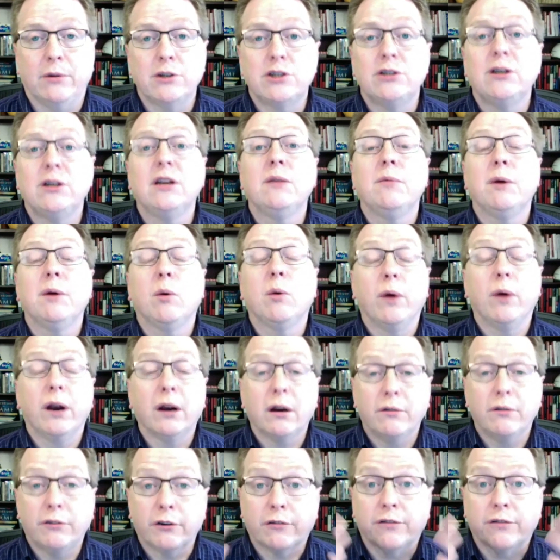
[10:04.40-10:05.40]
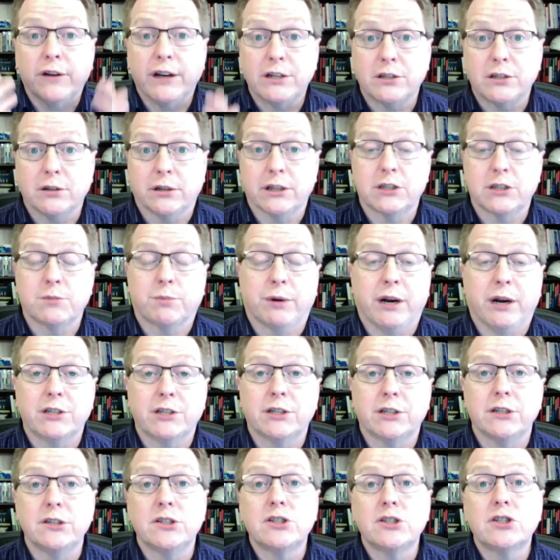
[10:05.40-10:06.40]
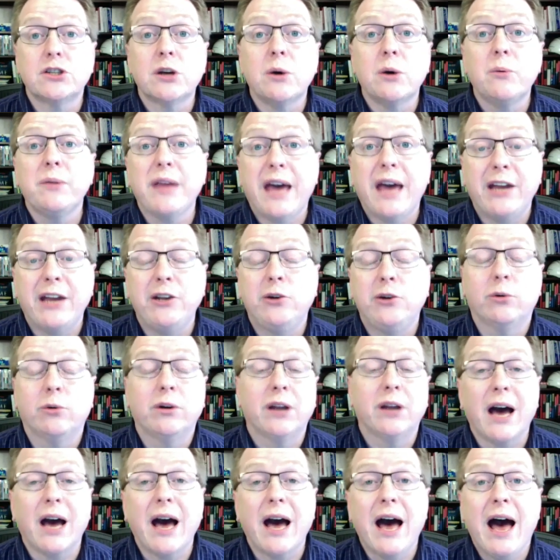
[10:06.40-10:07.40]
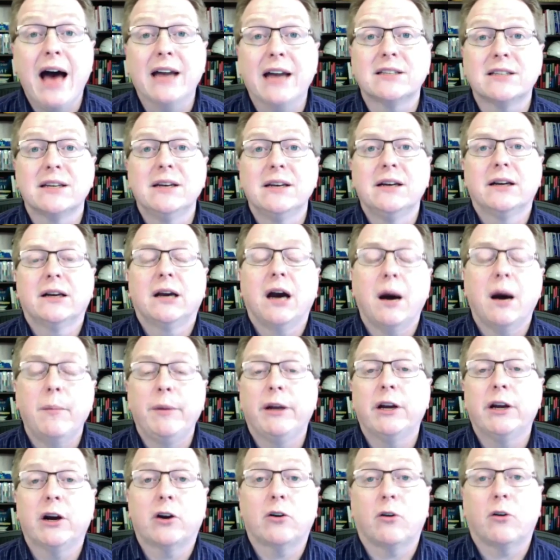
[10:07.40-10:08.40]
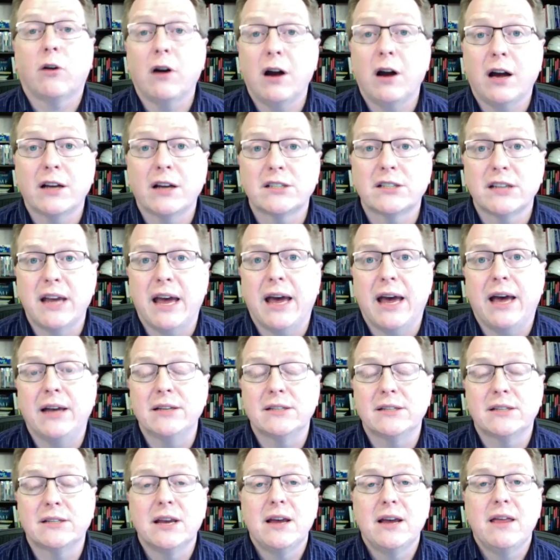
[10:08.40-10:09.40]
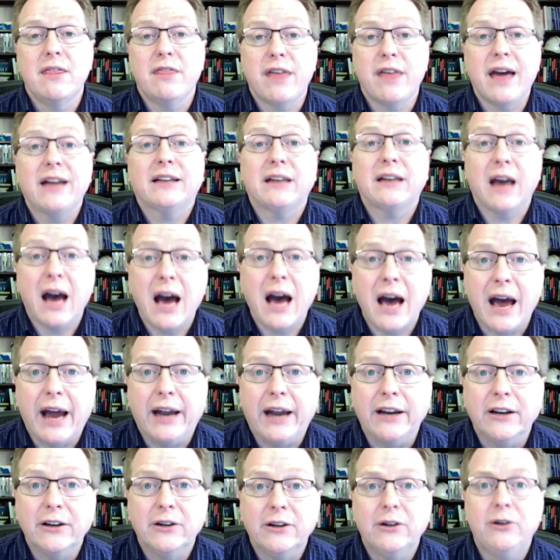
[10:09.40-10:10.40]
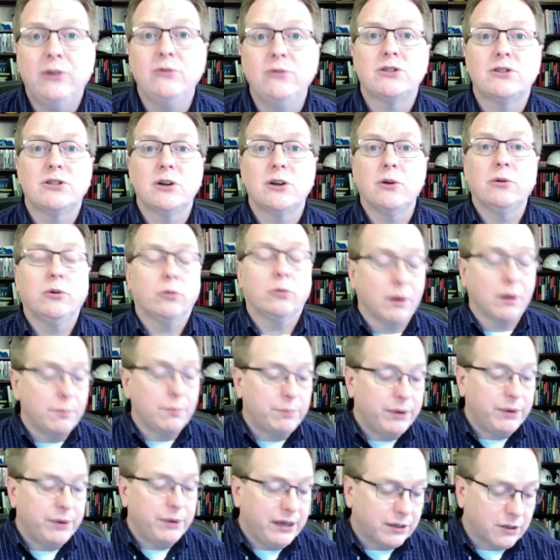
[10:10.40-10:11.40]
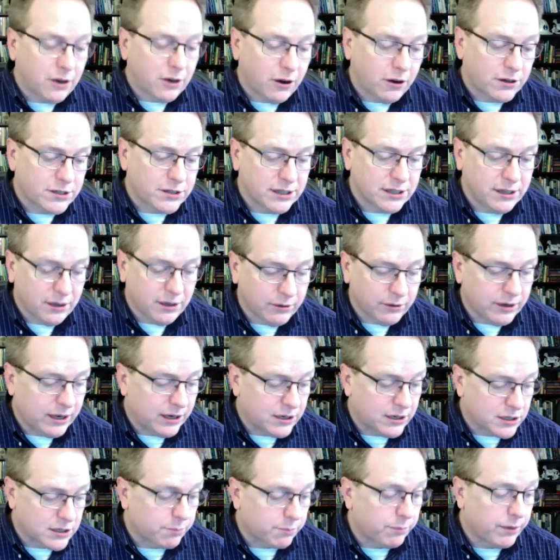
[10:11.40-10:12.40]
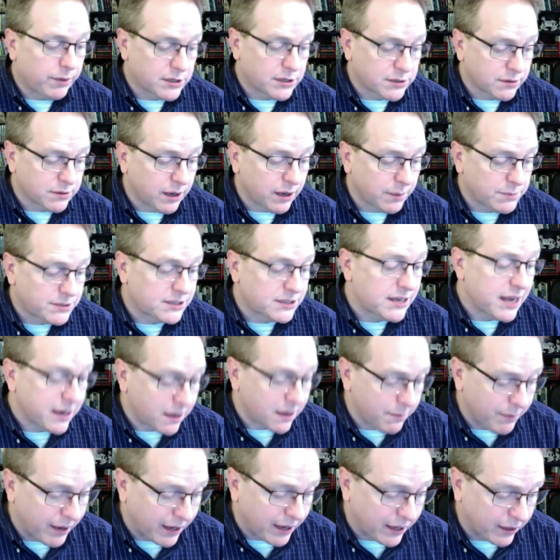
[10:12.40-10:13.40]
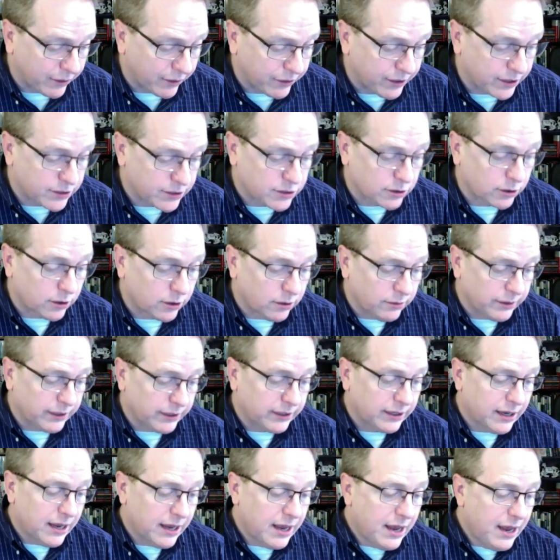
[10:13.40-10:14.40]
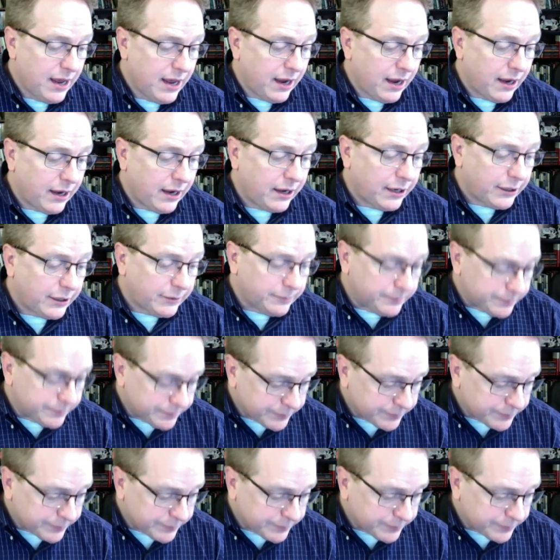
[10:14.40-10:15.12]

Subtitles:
You need to be aware of your facial expressions so that you're not coming across as that guy who's so grumpy and is upset about how things are going. Um,